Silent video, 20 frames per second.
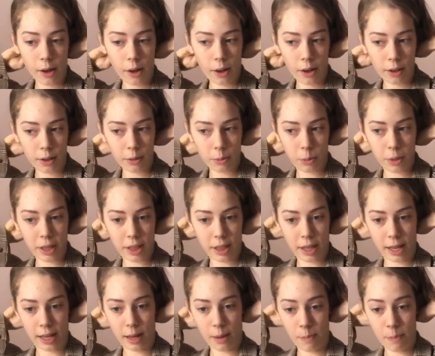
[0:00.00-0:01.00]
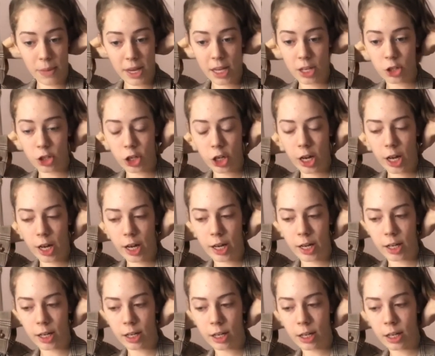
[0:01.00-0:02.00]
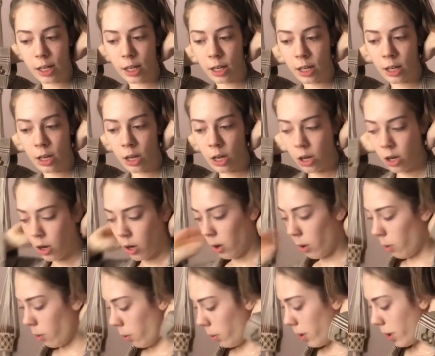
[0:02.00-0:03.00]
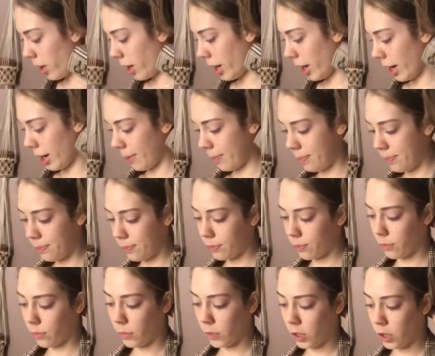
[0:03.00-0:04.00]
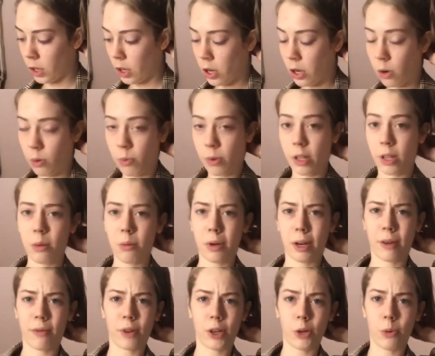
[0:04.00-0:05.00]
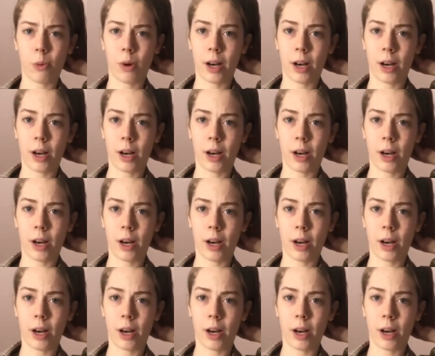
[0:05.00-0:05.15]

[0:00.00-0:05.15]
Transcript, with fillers: with like a big chunk or really whatever you want.